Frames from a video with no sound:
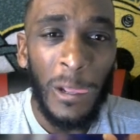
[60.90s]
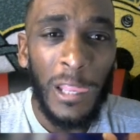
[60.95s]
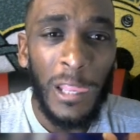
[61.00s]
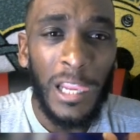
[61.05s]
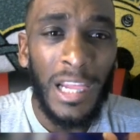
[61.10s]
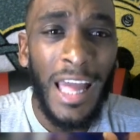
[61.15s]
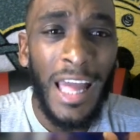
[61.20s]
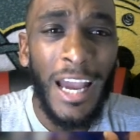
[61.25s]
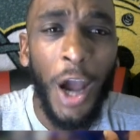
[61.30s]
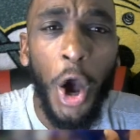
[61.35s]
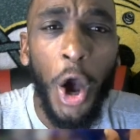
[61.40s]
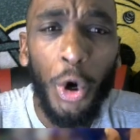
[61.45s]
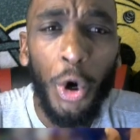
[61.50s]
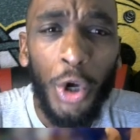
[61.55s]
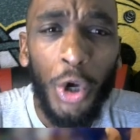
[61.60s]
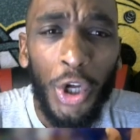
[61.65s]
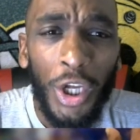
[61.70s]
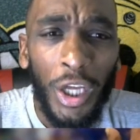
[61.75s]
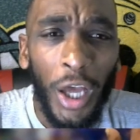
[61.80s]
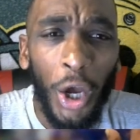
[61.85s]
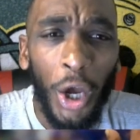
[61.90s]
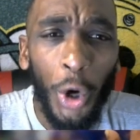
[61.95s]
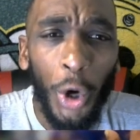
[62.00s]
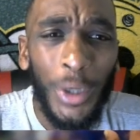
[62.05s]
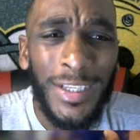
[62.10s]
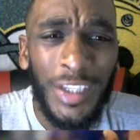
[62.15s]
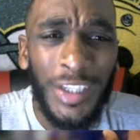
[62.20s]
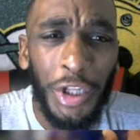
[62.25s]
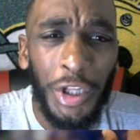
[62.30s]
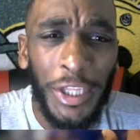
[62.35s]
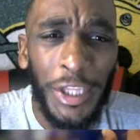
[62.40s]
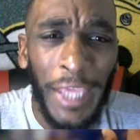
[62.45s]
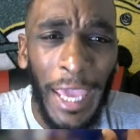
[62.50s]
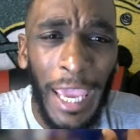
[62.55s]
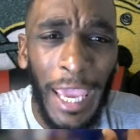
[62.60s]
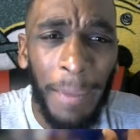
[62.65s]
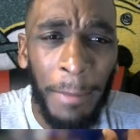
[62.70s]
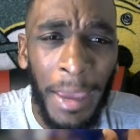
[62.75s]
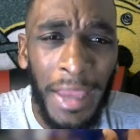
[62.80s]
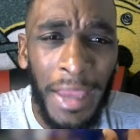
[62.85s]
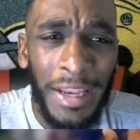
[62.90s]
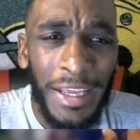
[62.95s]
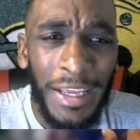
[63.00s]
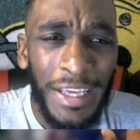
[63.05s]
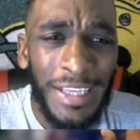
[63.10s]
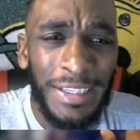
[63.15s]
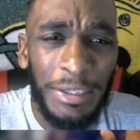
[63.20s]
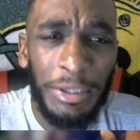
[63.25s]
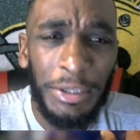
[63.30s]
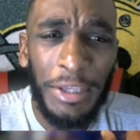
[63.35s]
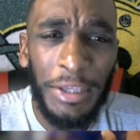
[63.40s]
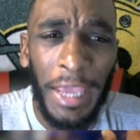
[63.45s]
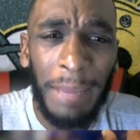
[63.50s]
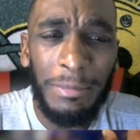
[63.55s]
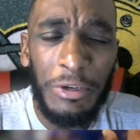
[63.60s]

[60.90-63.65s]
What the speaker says: Like, it's still a game, man. It's still a game.